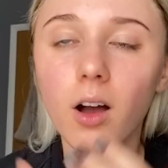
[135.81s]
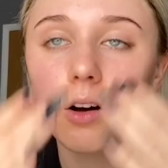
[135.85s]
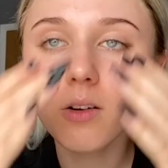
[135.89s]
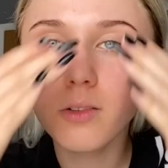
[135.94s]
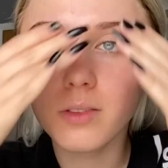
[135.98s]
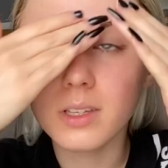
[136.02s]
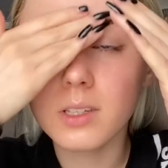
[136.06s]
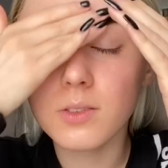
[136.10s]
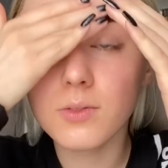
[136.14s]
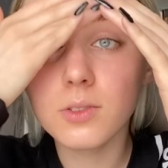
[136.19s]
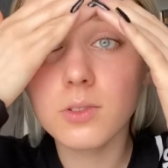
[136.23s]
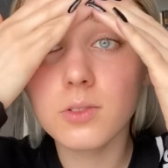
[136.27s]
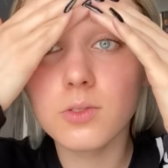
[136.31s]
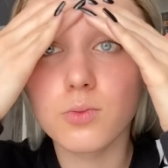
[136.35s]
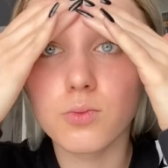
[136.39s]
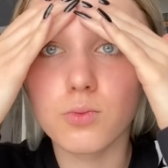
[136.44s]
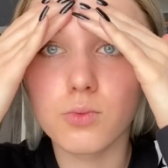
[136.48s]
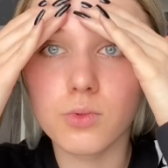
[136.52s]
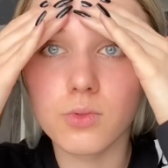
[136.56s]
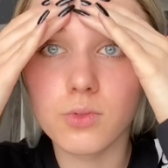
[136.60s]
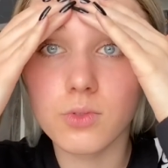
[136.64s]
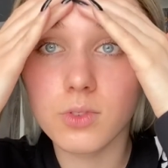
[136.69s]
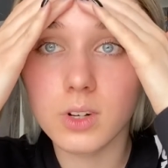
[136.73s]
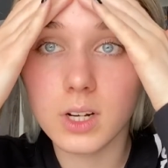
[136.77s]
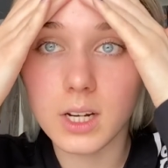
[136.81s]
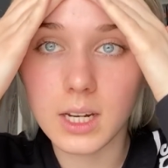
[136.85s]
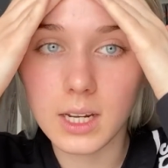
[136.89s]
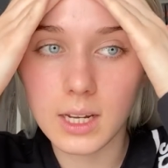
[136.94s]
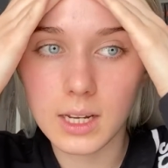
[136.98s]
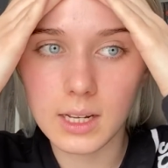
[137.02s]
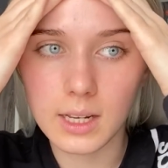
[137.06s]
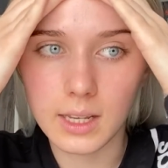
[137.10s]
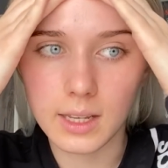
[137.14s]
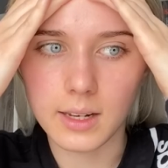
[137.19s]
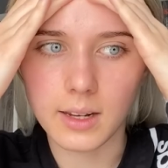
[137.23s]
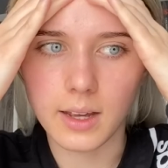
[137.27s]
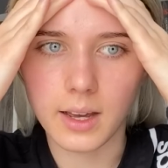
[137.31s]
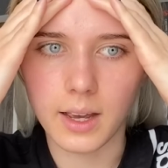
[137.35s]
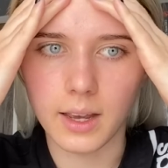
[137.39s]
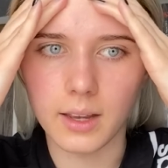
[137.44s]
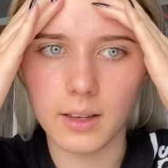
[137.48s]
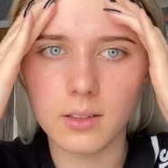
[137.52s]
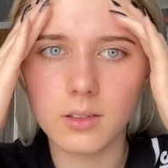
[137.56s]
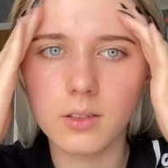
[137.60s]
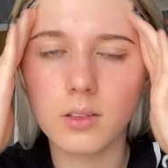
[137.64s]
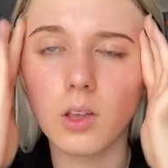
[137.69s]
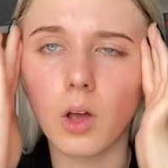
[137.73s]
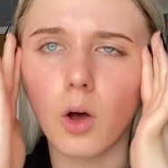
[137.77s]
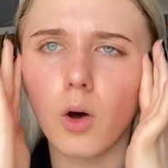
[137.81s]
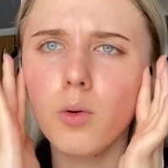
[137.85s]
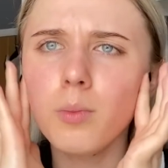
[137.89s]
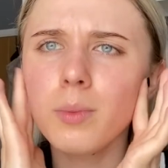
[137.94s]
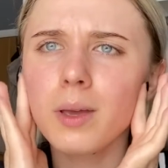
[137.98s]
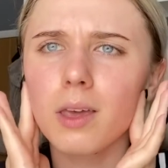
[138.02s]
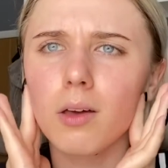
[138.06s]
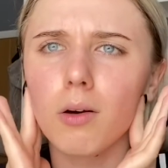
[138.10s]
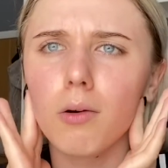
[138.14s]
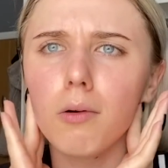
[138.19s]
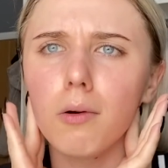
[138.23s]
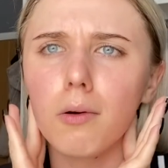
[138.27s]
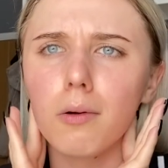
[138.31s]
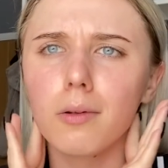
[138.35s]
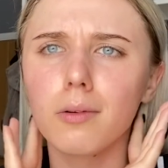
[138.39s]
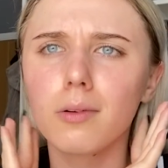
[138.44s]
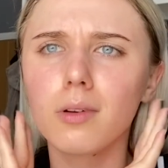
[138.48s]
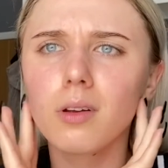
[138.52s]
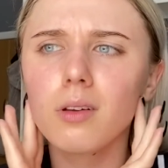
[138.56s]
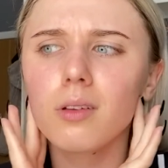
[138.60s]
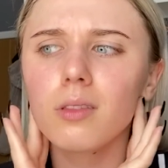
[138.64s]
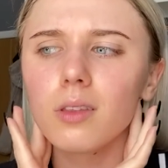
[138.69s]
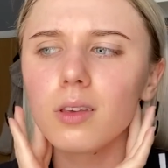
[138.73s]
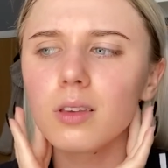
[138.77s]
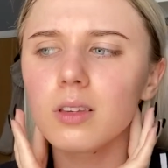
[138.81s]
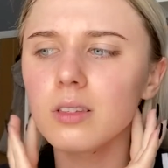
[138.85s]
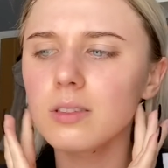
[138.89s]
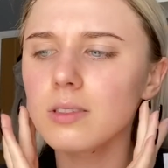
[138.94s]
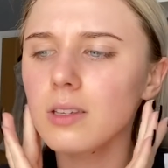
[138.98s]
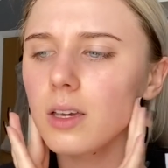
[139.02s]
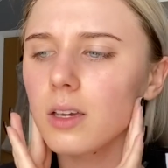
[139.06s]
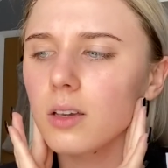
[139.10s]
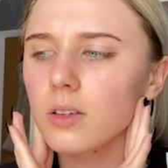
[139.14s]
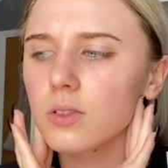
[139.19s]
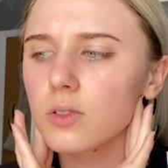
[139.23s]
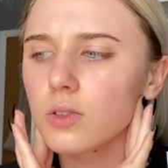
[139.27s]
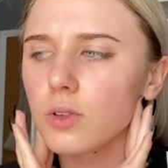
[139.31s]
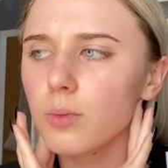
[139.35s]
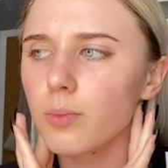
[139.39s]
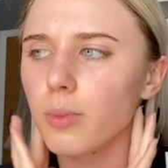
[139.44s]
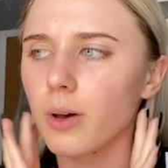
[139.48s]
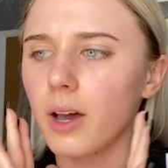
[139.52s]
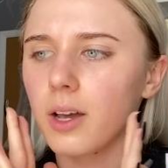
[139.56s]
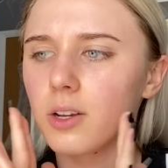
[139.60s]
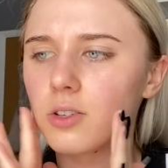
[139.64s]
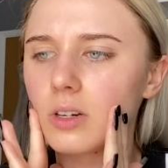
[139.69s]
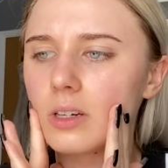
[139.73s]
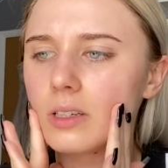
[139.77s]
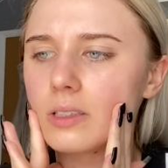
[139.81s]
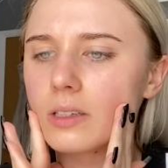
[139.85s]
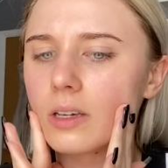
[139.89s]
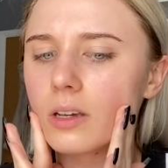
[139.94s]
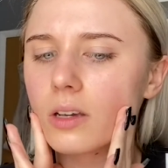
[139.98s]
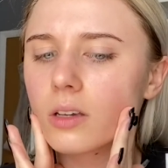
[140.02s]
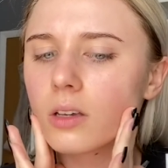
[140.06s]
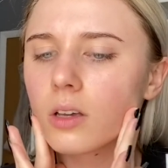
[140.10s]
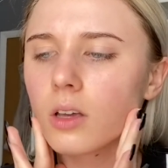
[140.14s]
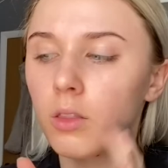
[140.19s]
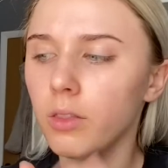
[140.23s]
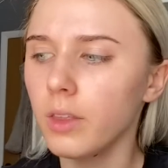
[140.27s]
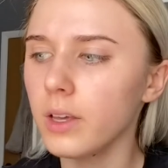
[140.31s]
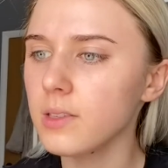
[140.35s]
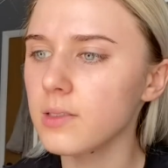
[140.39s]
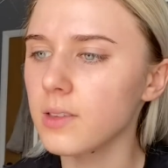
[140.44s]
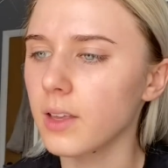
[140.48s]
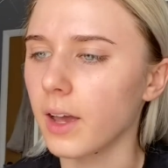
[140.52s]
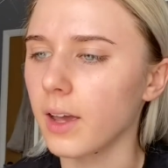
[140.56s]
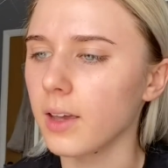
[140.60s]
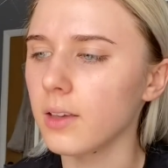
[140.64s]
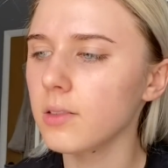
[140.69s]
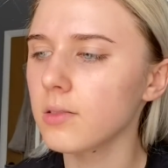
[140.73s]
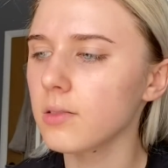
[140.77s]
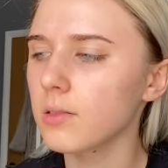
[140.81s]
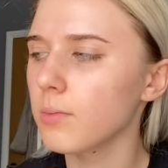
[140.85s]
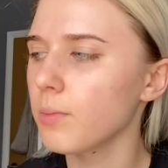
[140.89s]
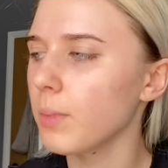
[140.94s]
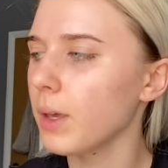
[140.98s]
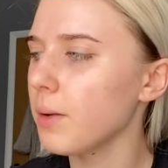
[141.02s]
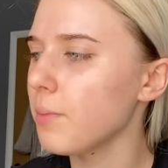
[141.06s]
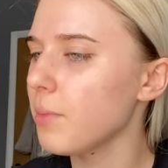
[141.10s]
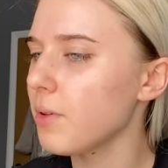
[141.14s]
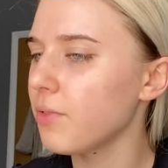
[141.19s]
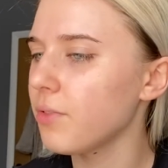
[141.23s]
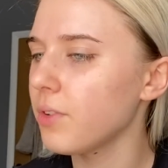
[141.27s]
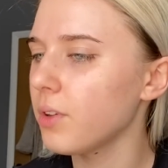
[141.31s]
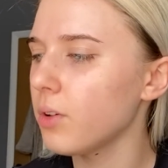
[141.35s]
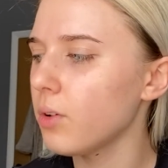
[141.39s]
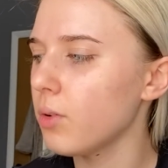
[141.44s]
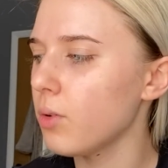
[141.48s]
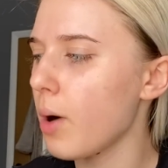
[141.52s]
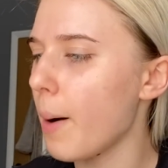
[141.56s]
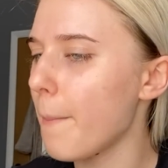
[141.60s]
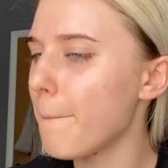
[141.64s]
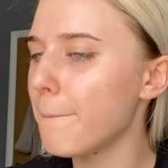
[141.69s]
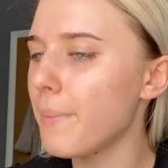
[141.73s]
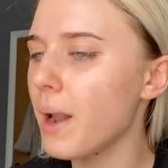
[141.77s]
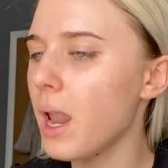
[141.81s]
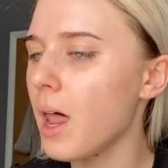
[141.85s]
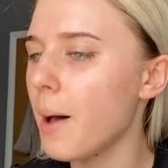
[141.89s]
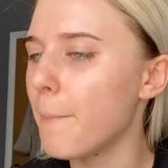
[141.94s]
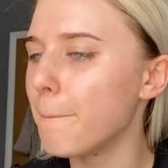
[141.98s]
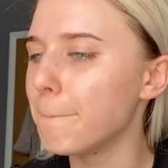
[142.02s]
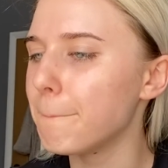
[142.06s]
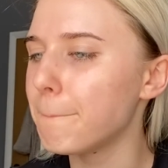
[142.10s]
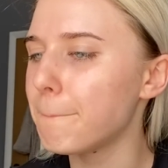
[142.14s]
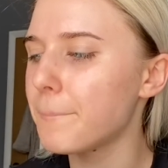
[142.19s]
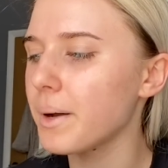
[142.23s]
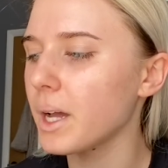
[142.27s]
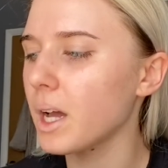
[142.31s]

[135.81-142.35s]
Oh, this feels really nice. Oh my God. This is like super hydrating. That's nice. It made me feel plump.